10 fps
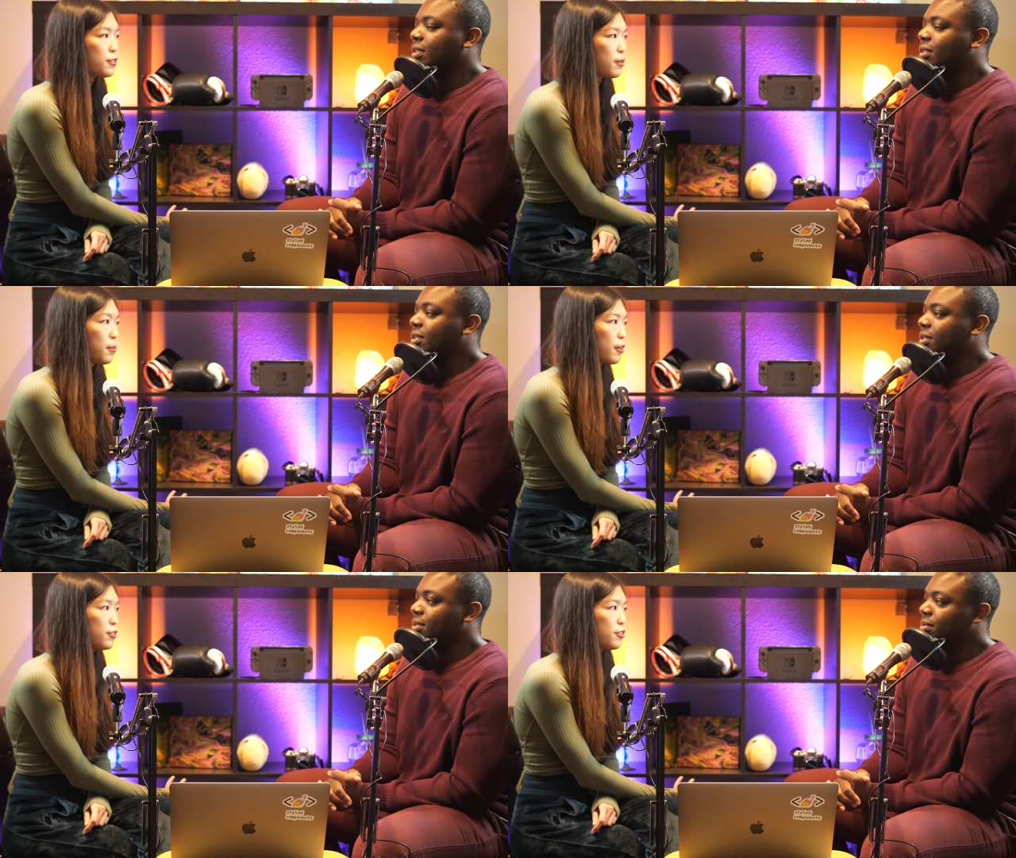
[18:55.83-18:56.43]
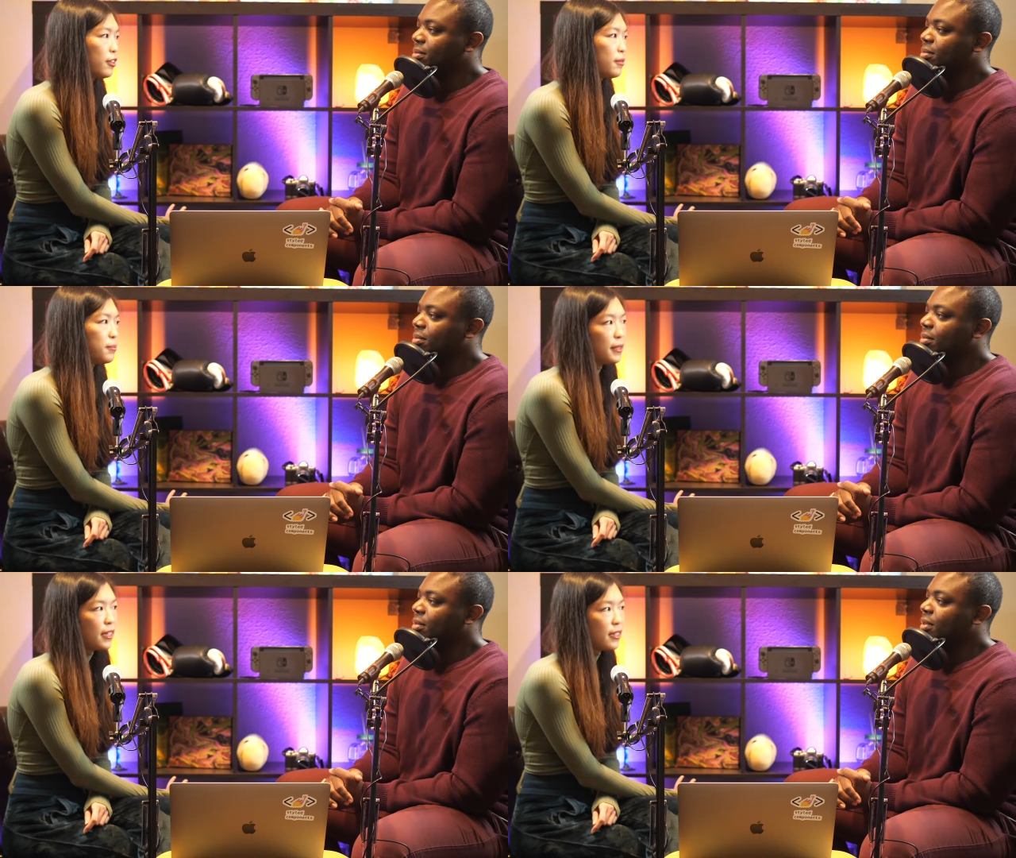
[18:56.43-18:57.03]
Speaker 1: also partially true.
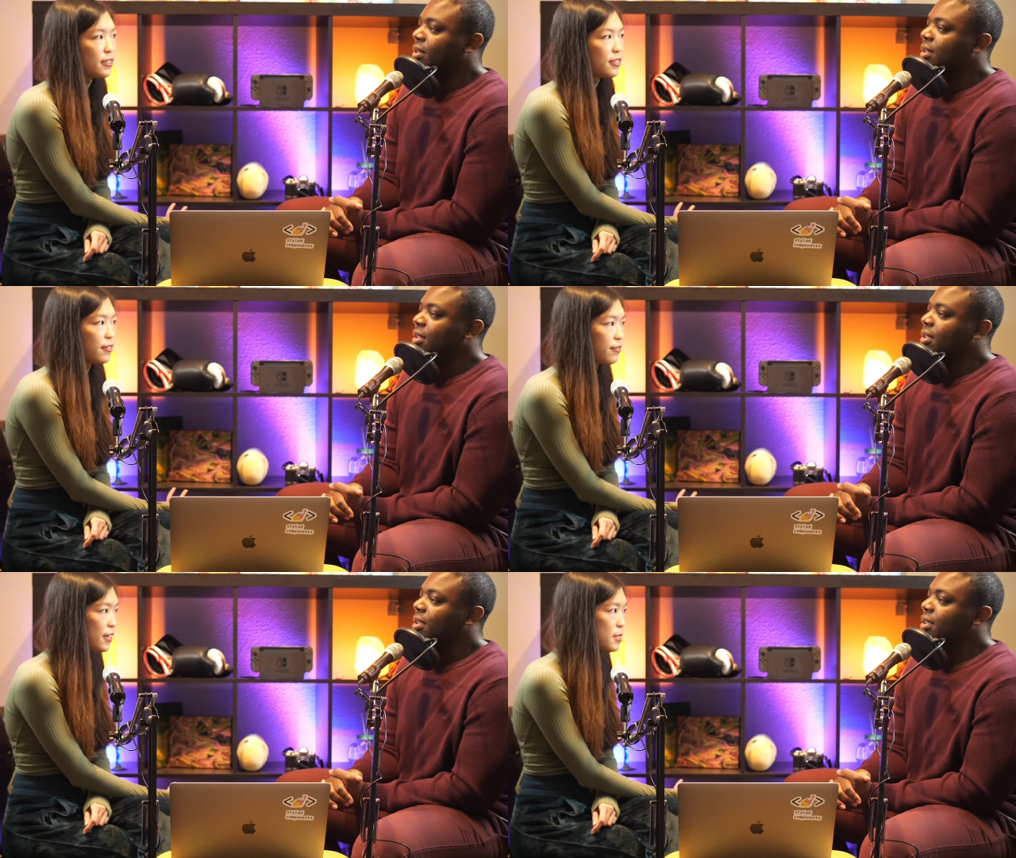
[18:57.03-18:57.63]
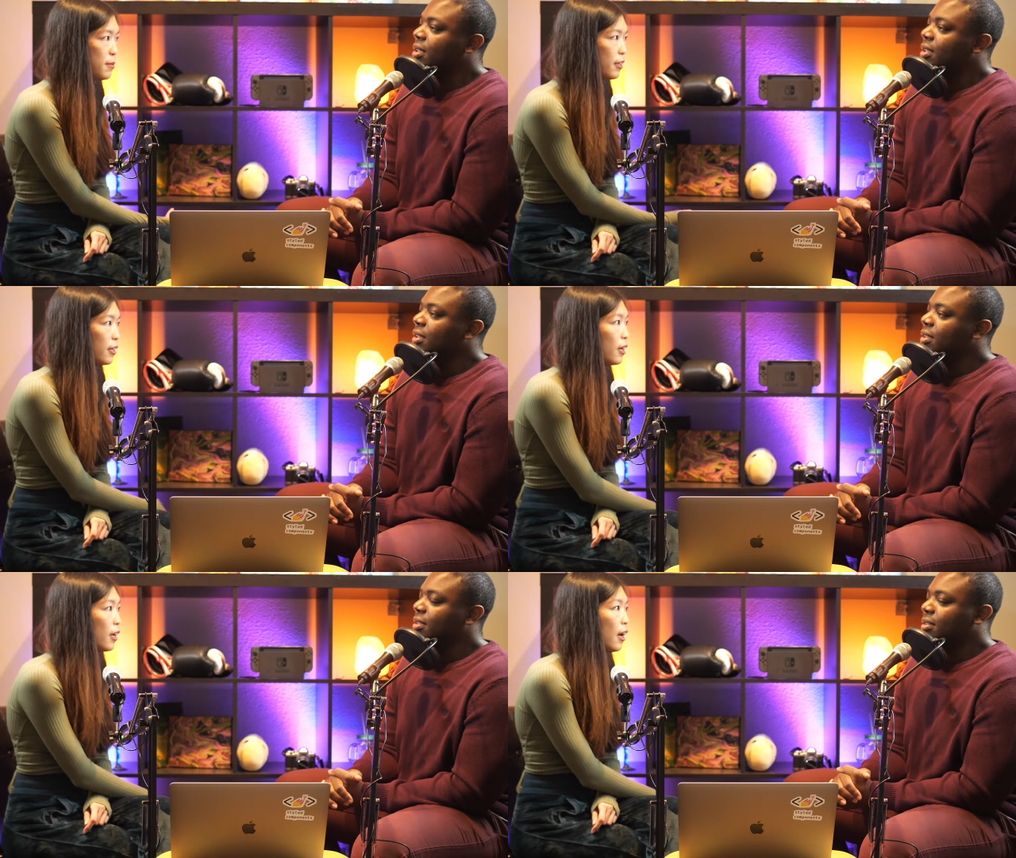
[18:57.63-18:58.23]
because of Facebook.
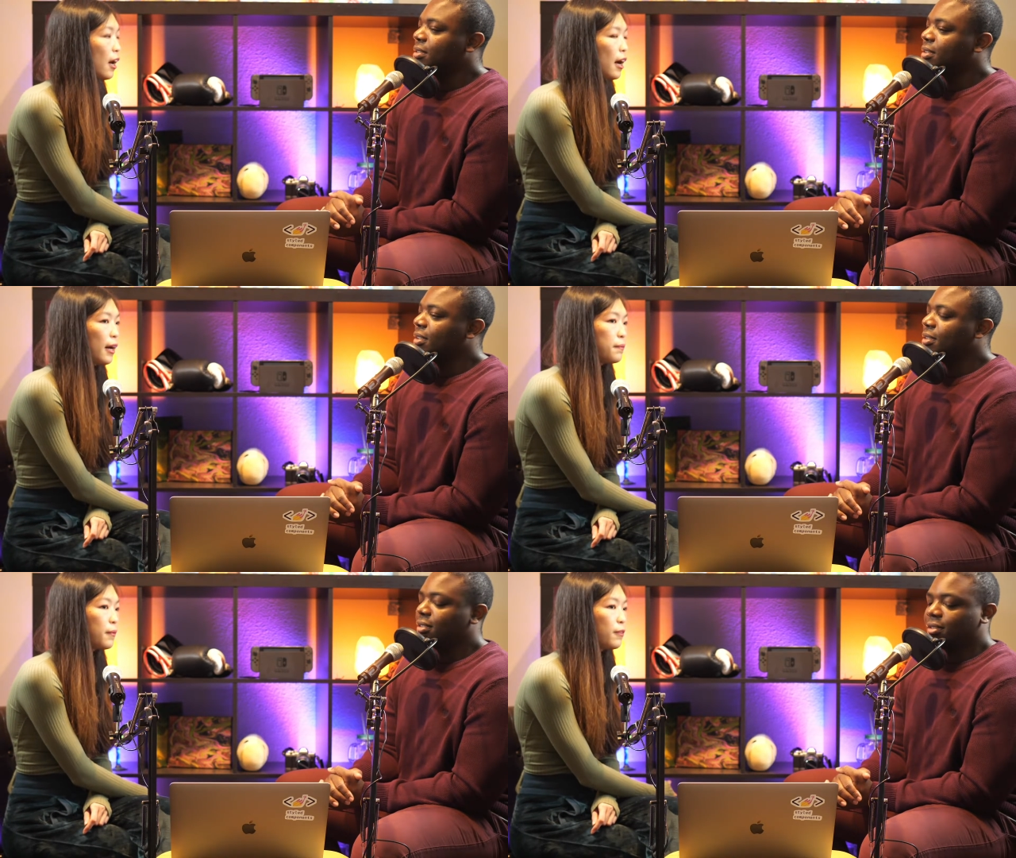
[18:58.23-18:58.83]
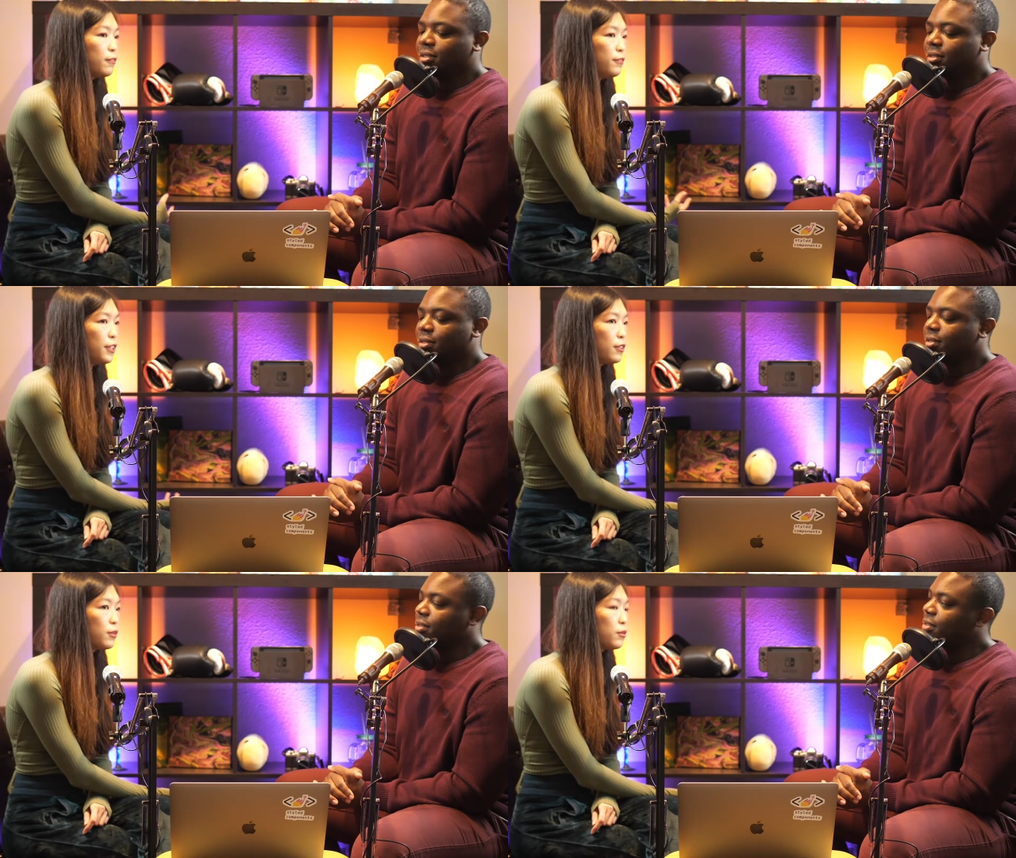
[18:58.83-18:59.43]
Um,
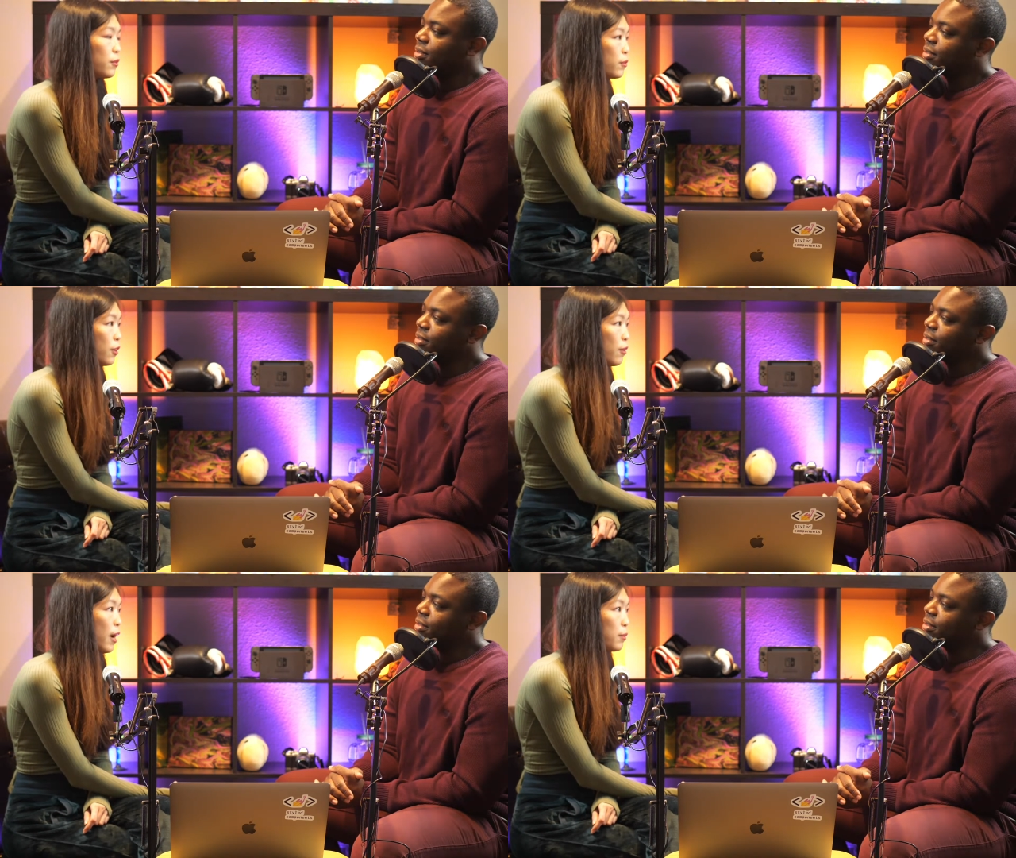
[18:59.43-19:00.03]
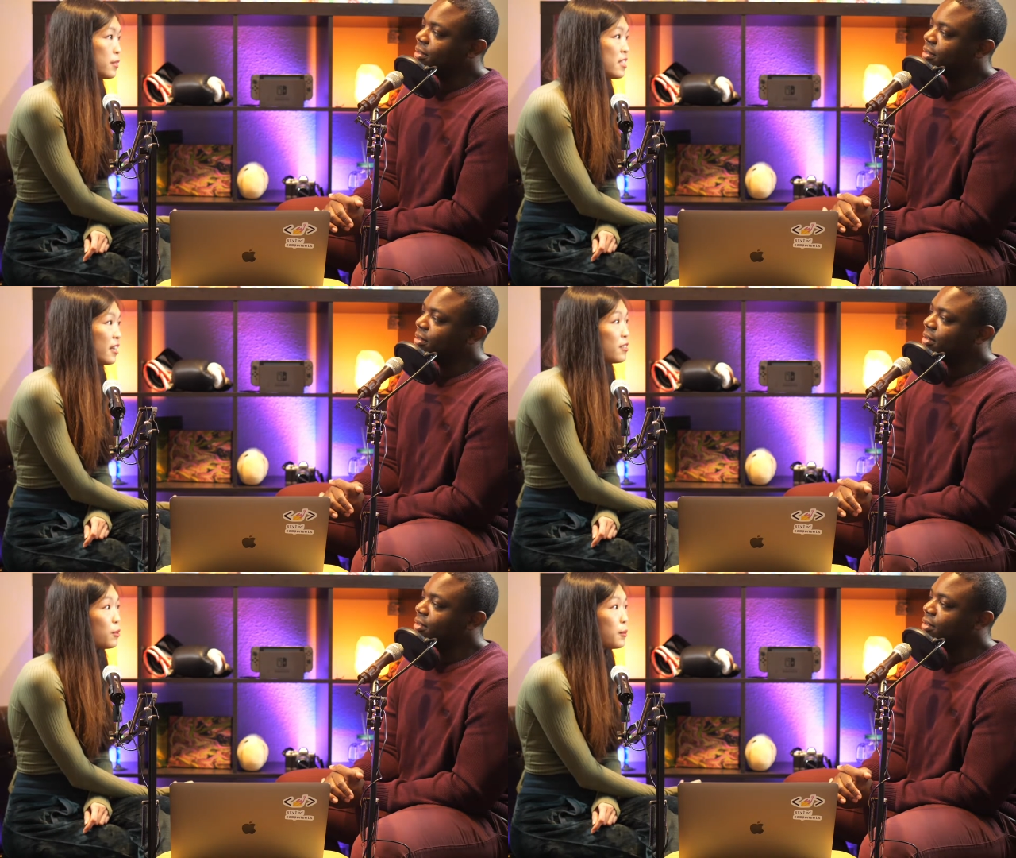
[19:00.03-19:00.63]
Vue, though, I would
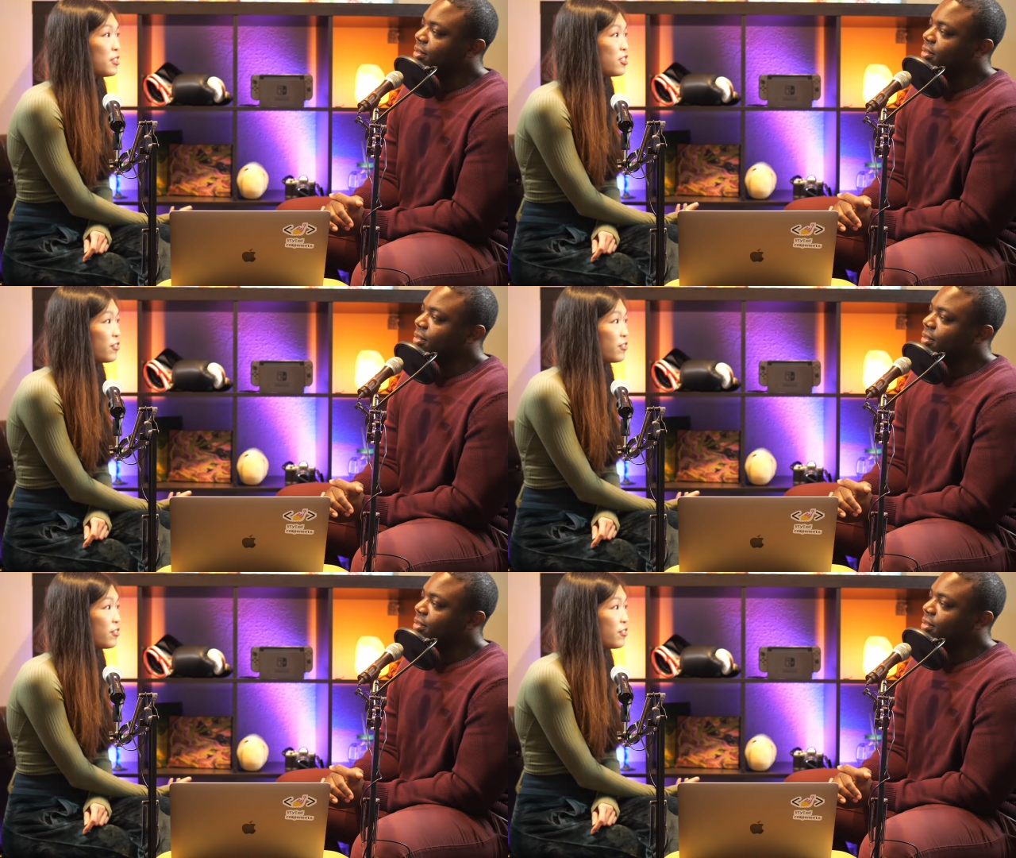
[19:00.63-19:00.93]
say is a little bit